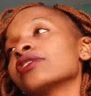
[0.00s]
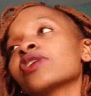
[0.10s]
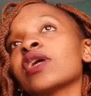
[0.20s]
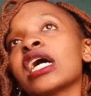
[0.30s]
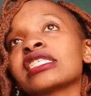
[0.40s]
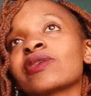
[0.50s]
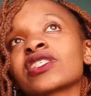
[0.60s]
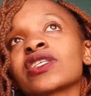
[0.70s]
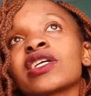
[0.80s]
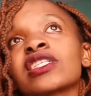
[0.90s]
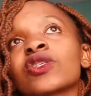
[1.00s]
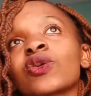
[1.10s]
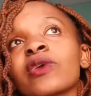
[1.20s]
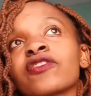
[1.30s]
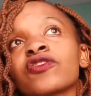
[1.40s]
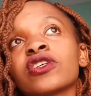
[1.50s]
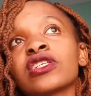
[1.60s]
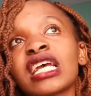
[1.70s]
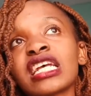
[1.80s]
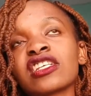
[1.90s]
So as I was going through my
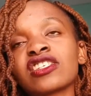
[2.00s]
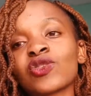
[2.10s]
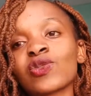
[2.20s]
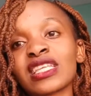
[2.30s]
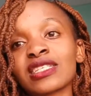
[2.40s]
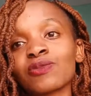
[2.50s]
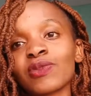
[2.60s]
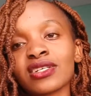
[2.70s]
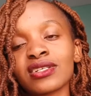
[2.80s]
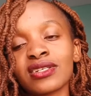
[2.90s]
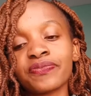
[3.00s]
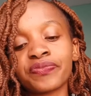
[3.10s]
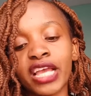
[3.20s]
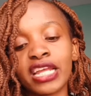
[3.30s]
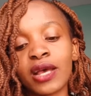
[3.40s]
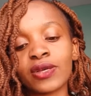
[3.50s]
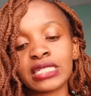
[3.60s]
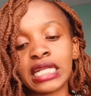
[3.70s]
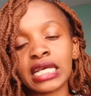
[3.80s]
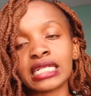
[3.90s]
phone, I just saw this pic. And I
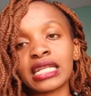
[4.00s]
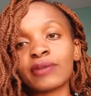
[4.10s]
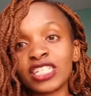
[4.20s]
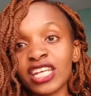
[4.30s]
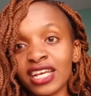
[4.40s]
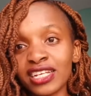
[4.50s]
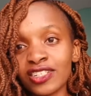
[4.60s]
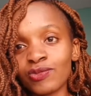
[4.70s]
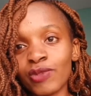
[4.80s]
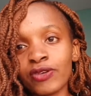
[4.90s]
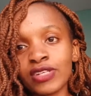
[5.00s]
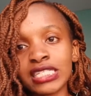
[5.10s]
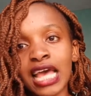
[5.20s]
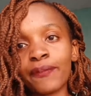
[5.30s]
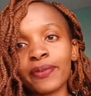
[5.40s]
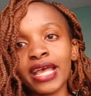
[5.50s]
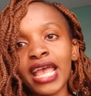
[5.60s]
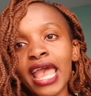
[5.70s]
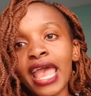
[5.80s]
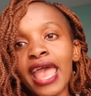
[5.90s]
was like, let me share it on my WhatsApp.
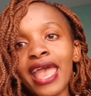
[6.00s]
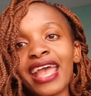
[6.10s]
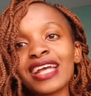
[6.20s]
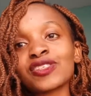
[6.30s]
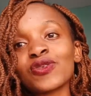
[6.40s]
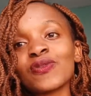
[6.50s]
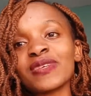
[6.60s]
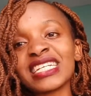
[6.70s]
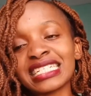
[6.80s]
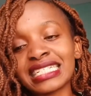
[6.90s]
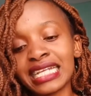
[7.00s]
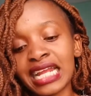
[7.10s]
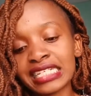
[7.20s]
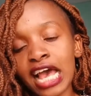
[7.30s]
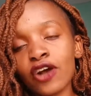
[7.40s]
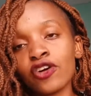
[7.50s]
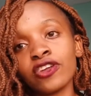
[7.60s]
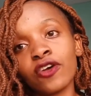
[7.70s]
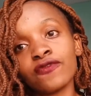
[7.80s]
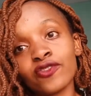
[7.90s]
Hey, 2 minutes later,
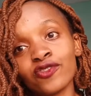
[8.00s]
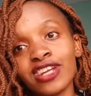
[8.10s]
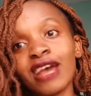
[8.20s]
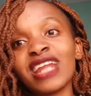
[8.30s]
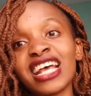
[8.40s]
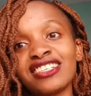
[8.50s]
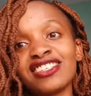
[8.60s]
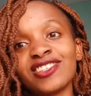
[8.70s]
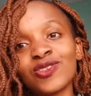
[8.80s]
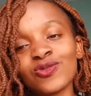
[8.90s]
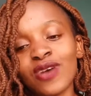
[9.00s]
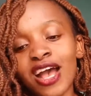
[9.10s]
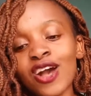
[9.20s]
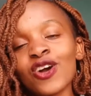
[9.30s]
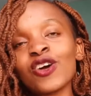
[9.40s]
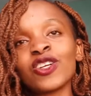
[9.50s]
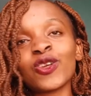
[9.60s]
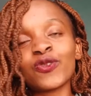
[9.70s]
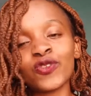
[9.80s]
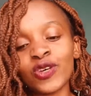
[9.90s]
all of you, Damnajijua,
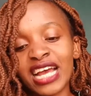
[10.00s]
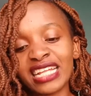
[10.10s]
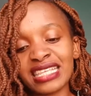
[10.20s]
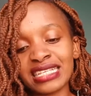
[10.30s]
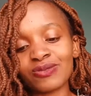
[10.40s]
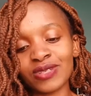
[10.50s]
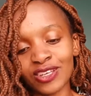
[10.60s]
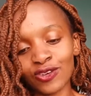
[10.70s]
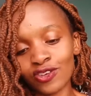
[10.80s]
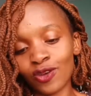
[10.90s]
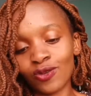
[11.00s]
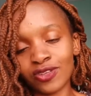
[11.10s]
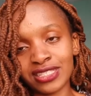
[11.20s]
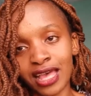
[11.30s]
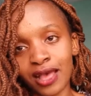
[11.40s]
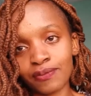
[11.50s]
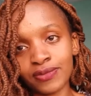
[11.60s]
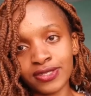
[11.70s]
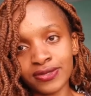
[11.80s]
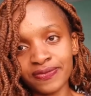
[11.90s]
all of you had this picture on your
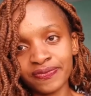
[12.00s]
WhatsApps.